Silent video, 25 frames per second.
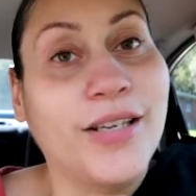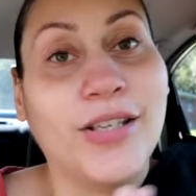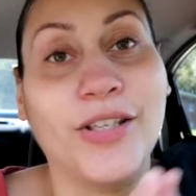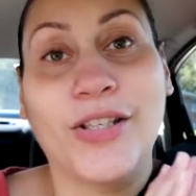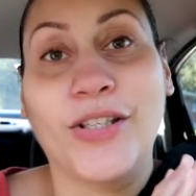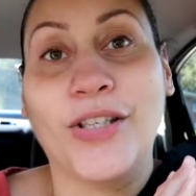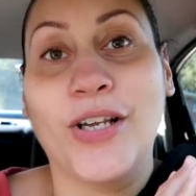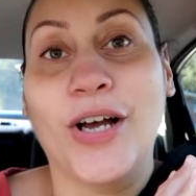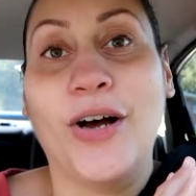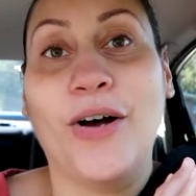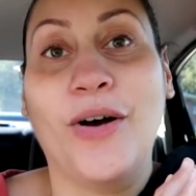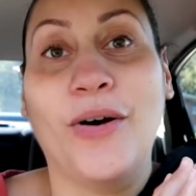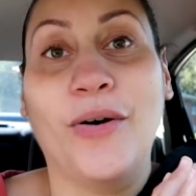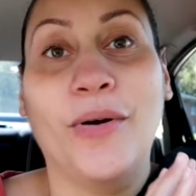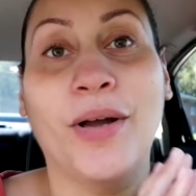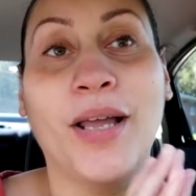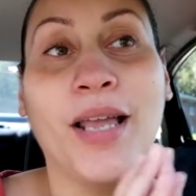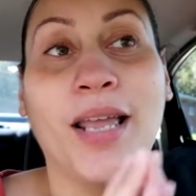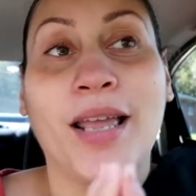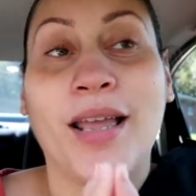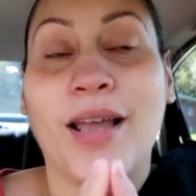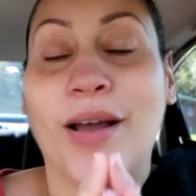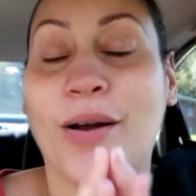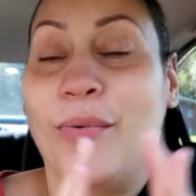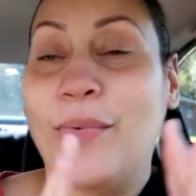So
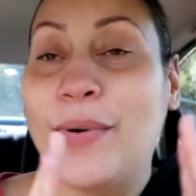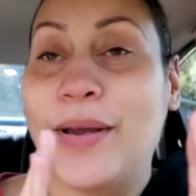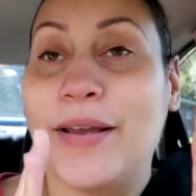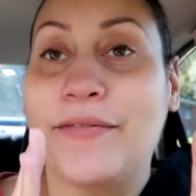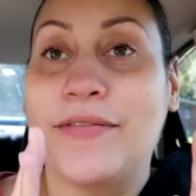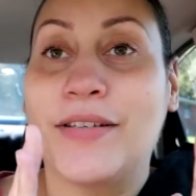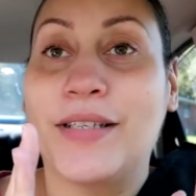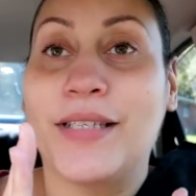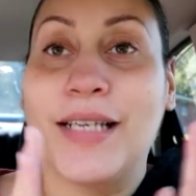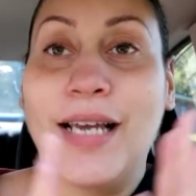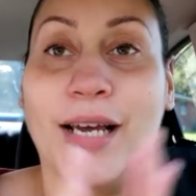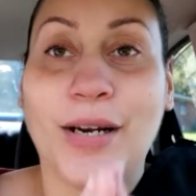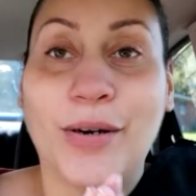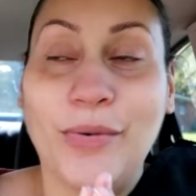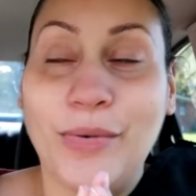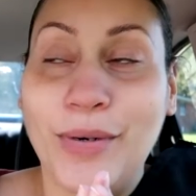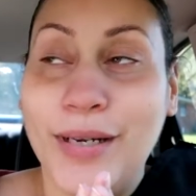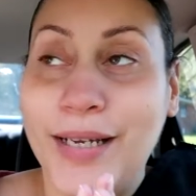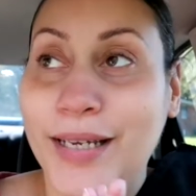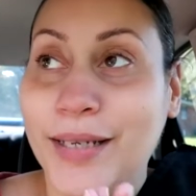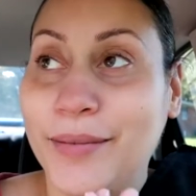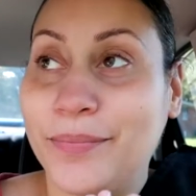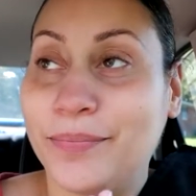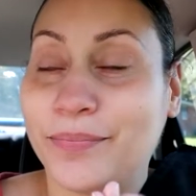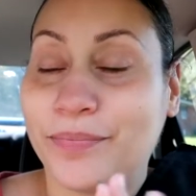we've settled
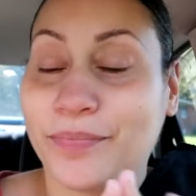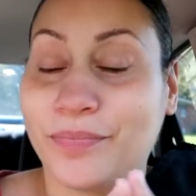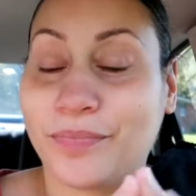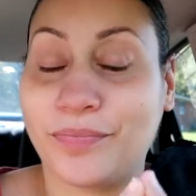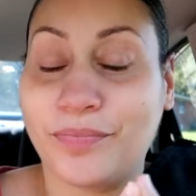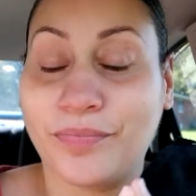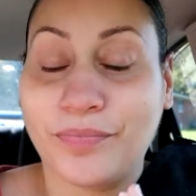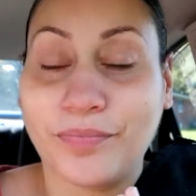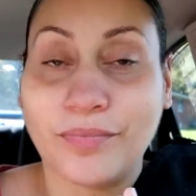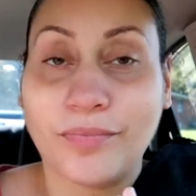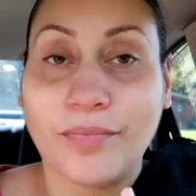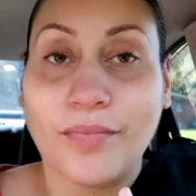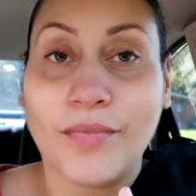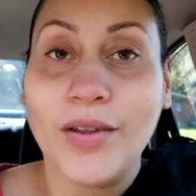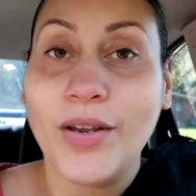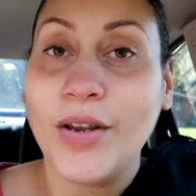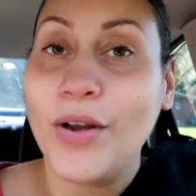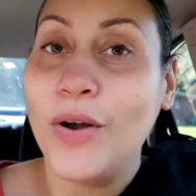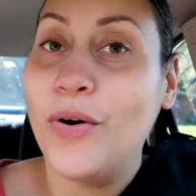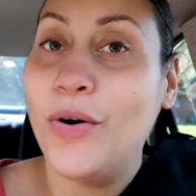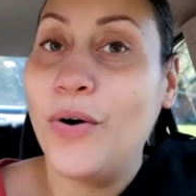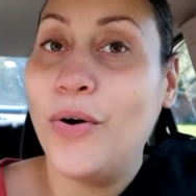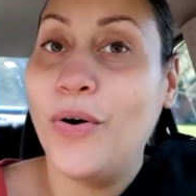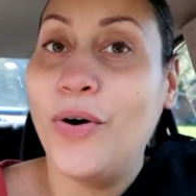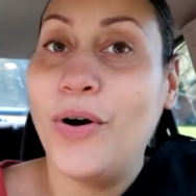it
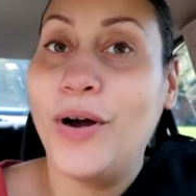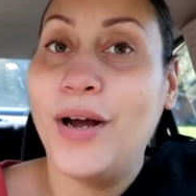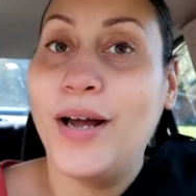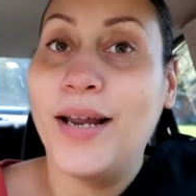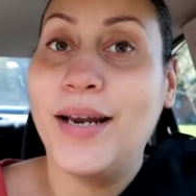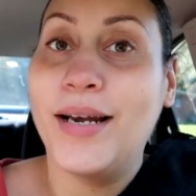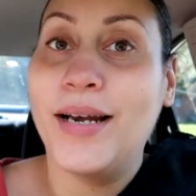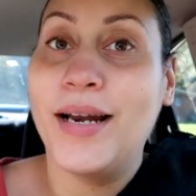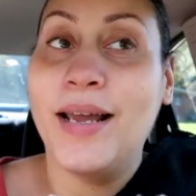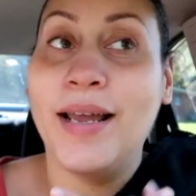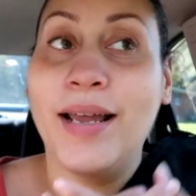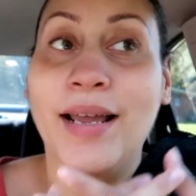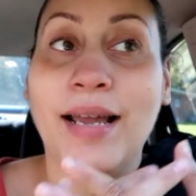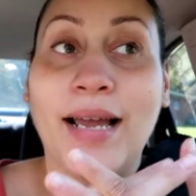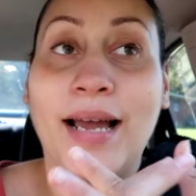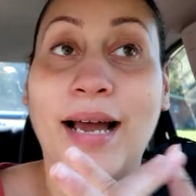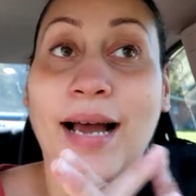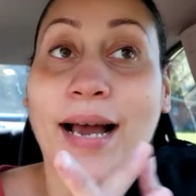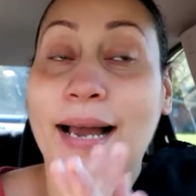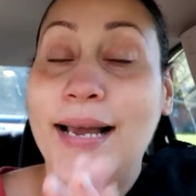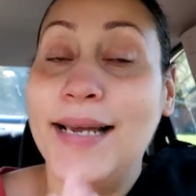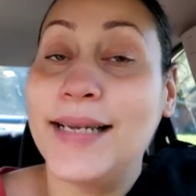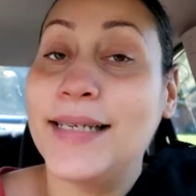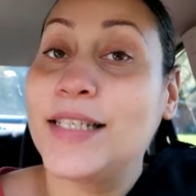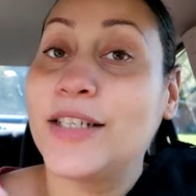on
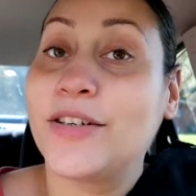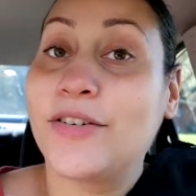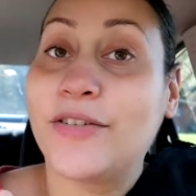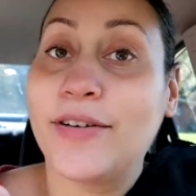ice